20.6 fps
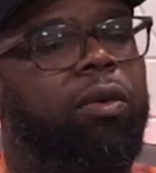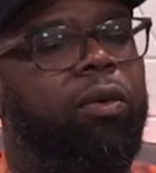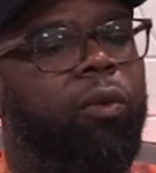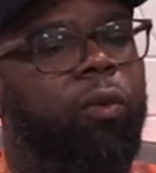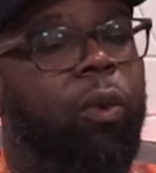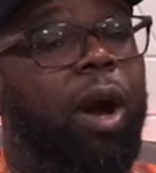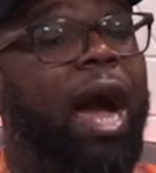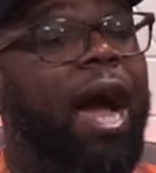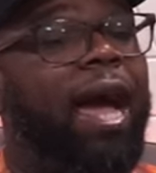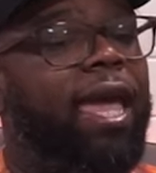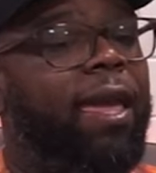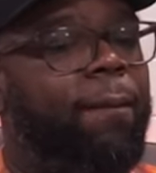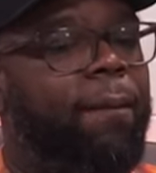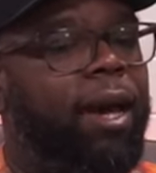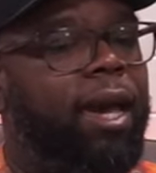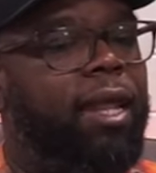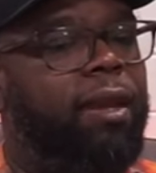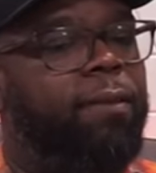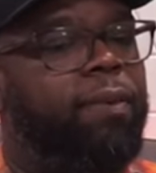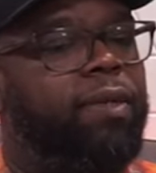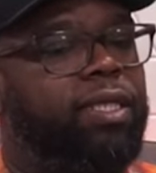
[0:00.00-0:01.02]
why am
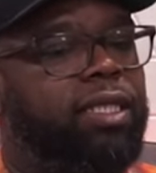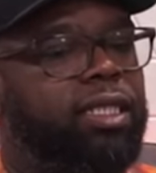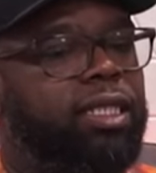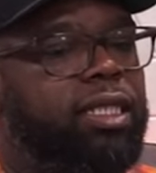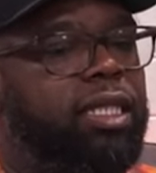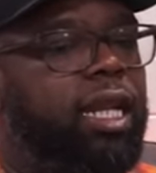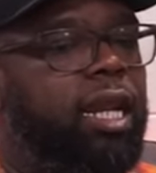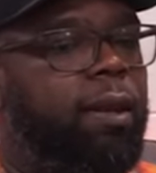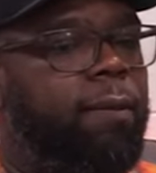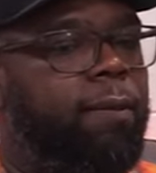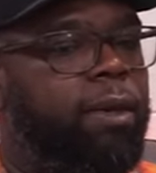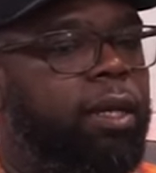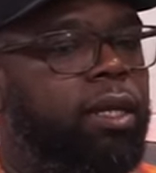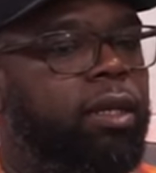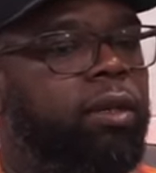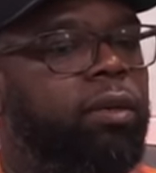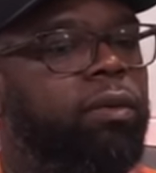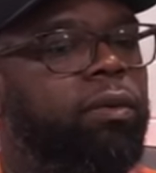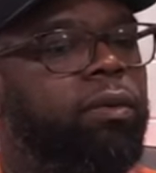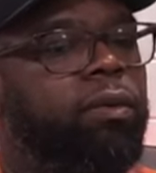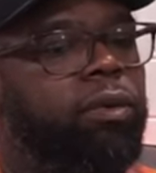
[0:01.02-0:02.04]
I in a position that I'm in?
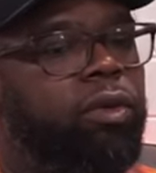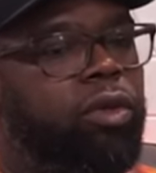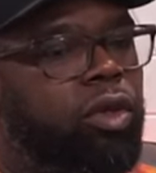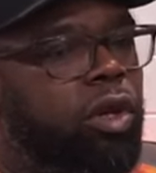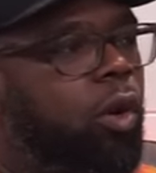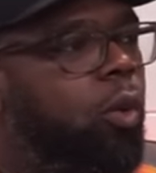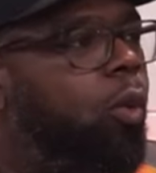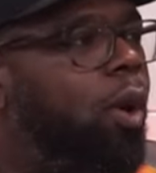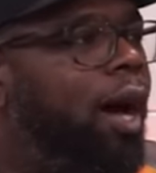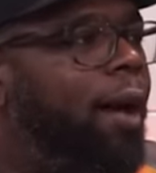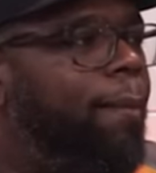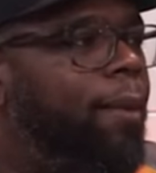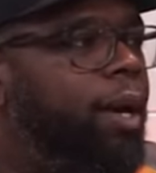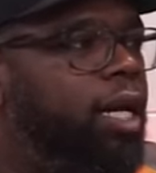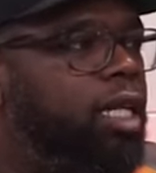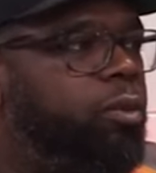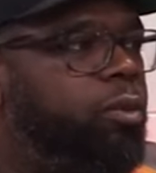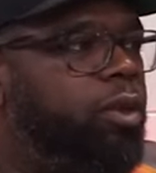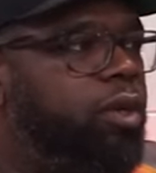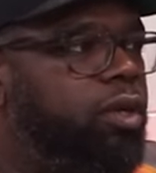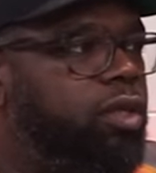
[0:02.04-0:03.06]
You know, why am I
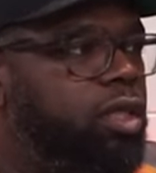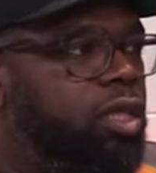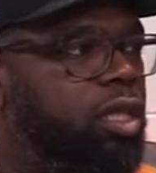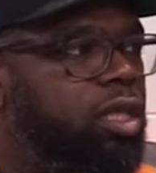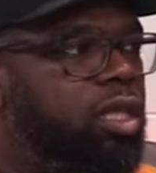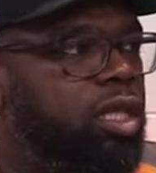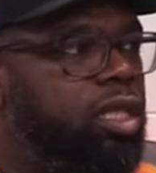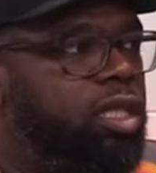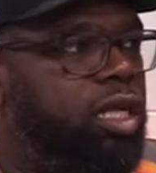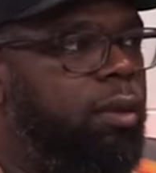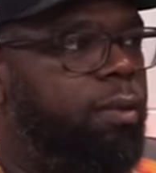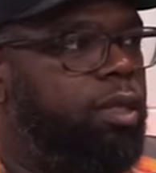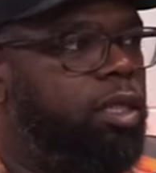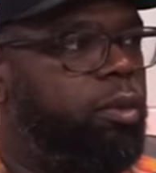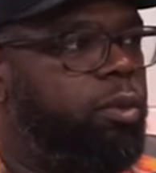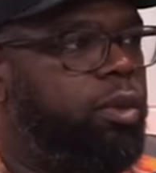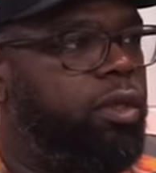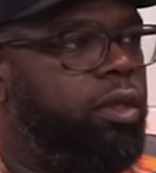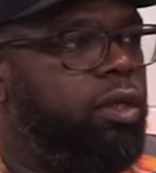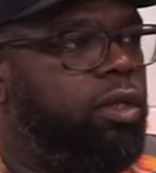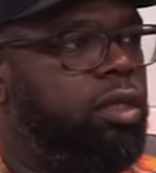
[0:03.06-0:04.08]
experiencing the things that I'm
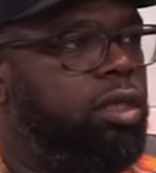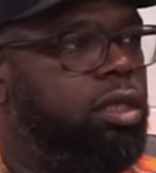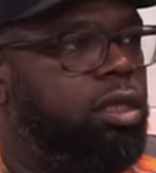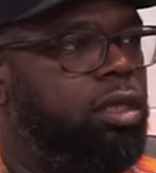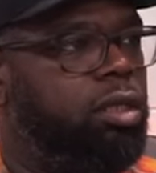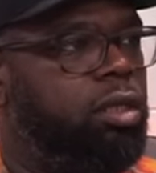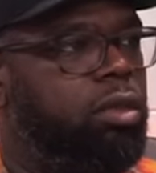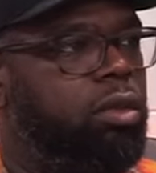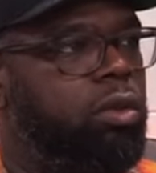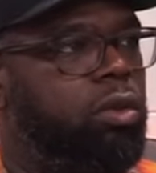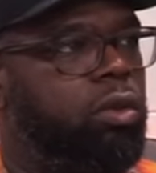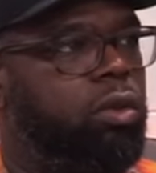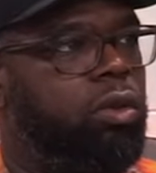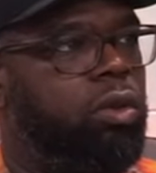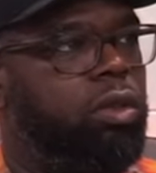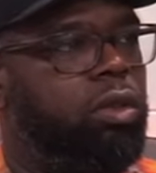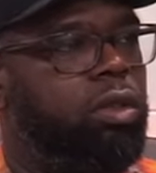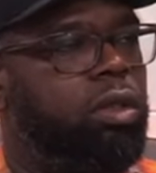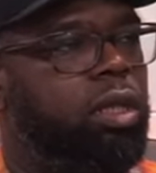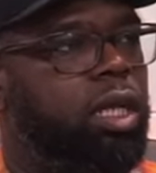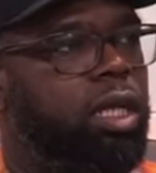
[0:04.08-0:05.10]
experiencing?
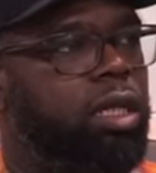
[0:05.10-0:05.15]
Or